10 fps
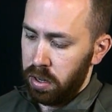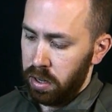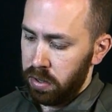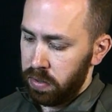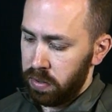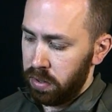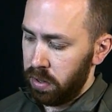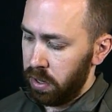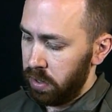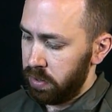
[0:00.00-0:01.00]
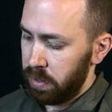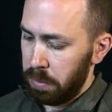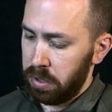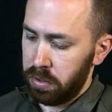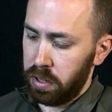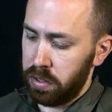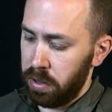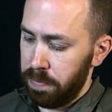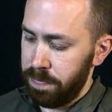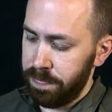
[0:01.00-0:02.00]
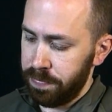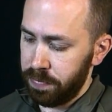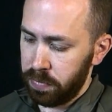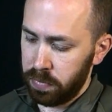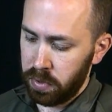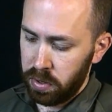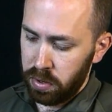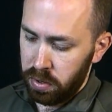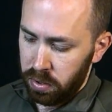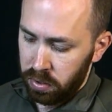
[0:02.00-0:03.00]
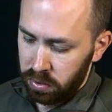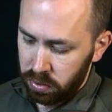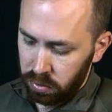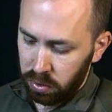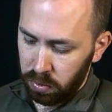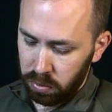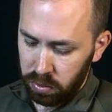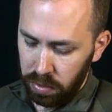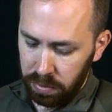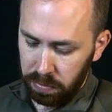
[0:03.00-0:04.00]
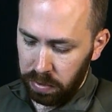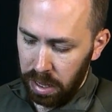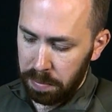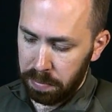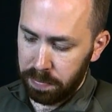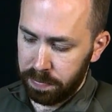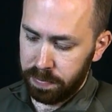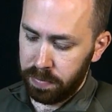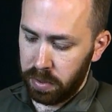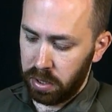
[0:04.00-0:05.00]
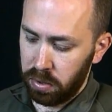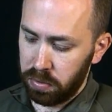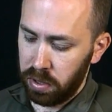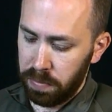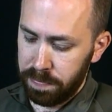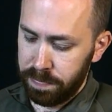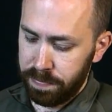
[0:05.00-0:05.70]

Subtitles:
it's a similar system, so you also have the flap that goes up,